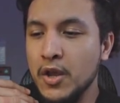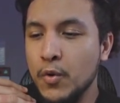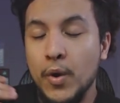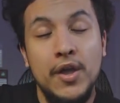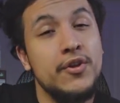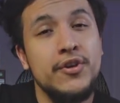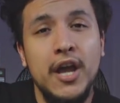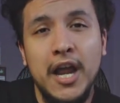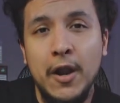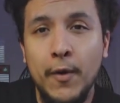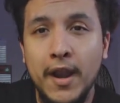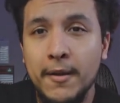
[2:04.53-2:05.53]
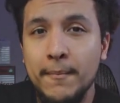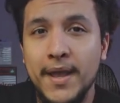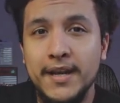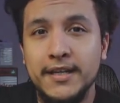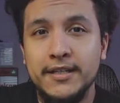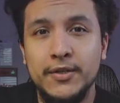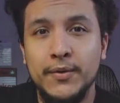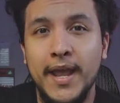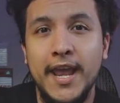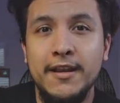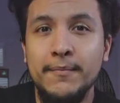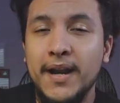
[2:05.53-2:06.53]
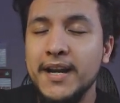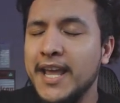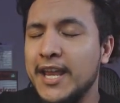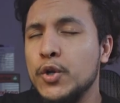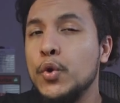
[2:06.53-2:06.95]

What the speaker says: whether or not I recommend it to anybody and